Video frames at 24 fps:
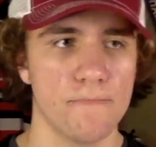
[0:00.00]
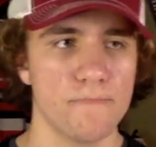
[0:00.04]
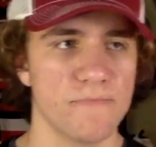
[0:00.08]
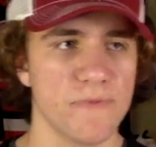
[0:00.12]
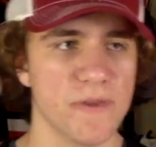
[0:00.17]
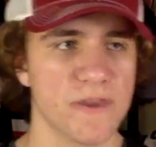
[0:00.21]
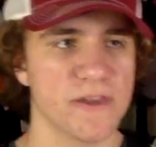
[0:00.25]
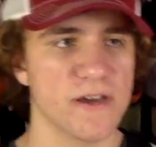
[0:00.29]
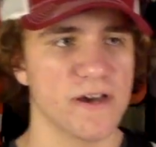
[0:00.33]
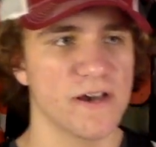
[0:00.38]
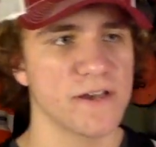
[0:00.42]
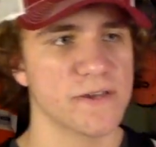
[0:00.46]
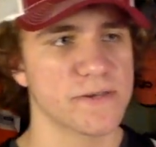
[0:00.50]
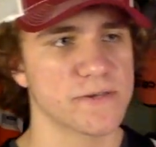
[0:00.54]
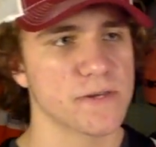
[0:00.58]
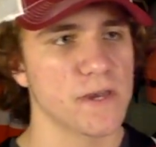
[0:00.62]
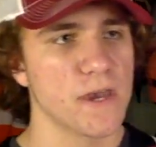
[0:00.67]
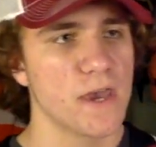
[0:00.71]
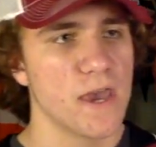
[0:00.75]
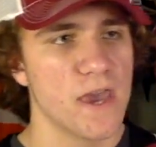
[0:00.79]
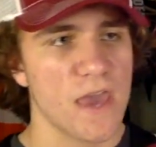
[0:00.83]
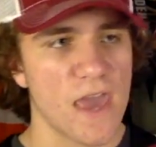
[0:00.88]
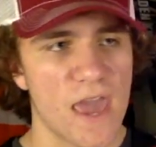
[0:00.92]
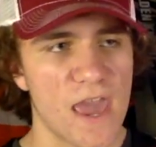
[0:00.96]
Because,
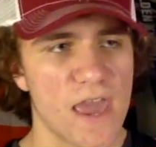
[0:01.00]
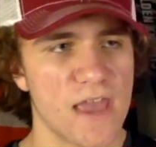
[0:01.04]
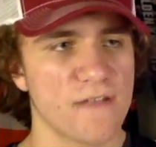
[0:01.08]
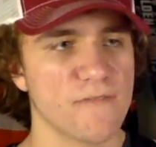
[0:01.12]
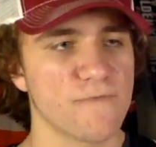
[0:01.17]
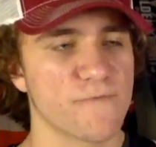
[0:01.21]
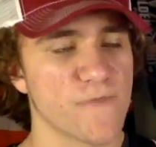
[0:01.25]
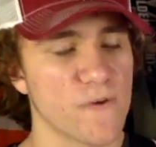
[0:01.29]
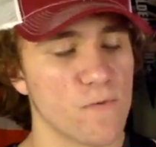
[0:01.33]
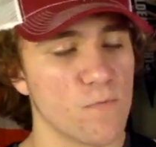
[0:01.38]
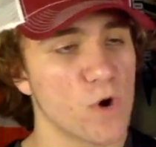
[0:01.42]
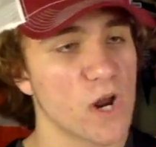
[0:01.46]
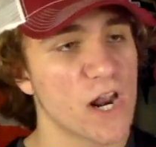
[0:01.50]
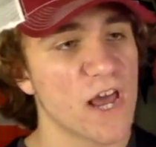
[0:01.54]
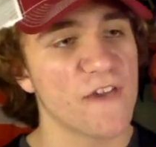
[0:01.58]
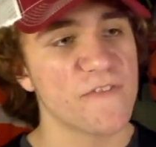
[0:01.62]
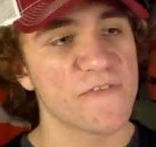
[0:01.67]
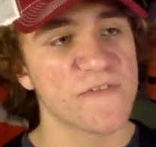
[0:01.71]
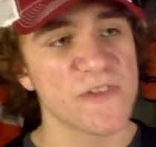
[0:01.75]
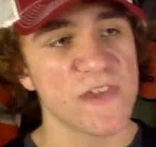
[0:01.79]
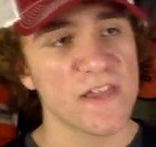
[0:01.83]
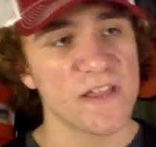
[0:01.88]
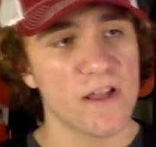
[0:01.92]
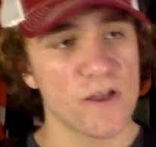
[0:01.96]
and from what
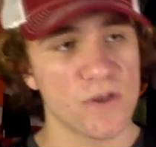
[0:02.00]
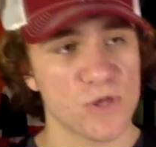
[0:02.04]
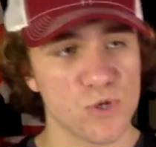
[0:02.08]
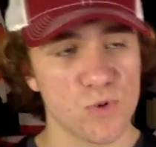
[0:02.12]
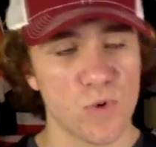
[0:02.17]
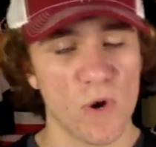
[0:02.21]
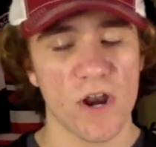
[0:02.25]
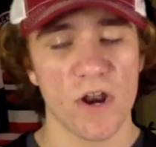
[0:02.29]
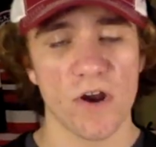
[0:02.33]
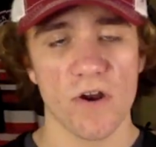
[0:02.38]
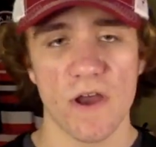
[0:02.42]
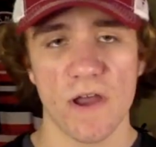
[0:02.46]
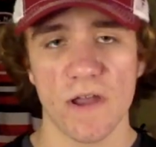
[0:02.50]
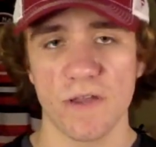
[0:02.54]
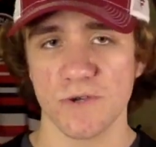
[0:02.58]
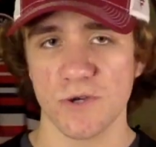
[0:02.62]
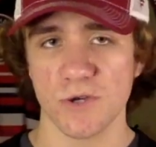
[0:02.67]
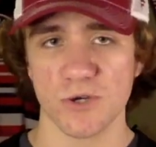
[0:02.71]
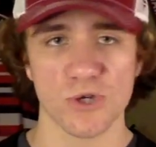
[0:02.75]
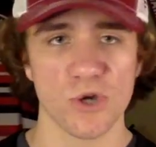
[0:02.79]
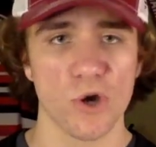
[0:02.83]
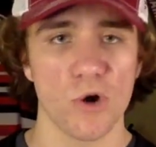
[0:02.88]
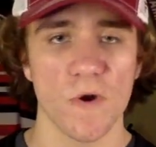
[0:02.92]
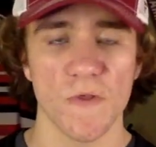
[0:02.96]
I've seen on Twitter and
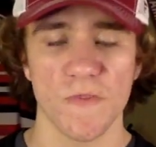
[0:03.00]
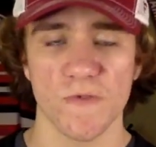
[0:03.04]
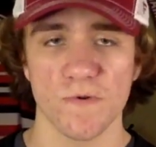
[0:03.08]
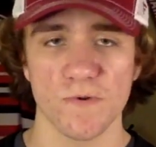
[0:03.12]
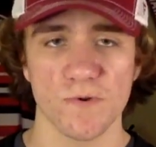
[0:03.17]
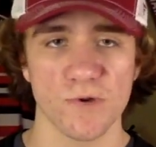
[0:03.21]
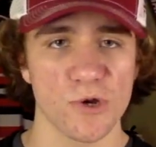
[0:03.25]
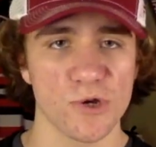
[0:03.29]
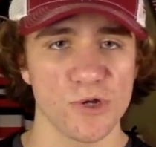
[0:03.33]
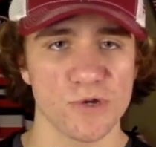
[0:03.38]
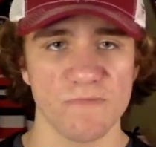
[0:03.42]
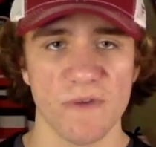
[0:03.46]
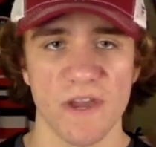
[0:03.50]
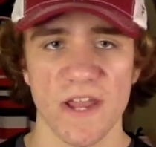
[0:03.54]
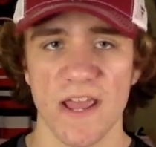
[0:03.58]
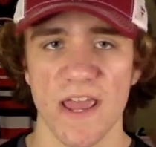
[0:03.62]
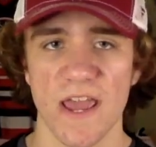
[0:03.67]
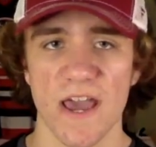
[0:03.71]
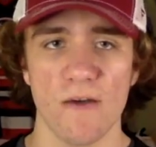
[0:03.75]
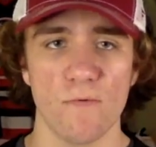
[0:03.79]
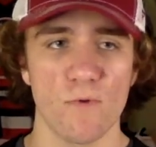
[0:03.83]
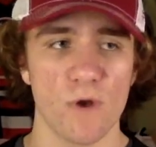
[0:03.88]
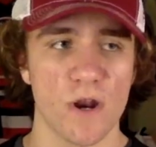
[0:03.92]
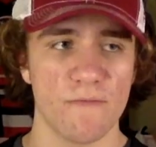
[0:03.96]
just going through social
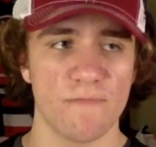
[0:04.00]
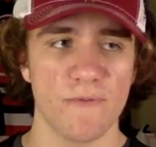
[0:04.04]
media and what